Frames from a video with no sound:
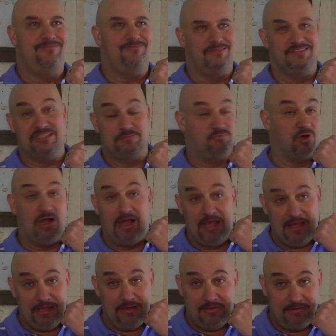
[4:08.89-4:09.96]
Was this
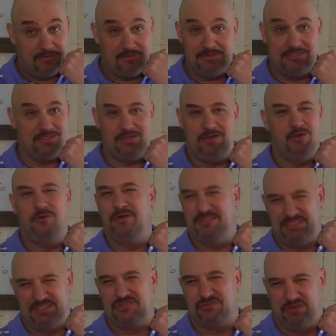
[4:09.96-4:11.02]
Brian? Who
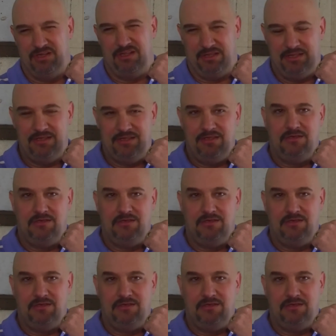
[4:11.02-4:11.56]
is this really?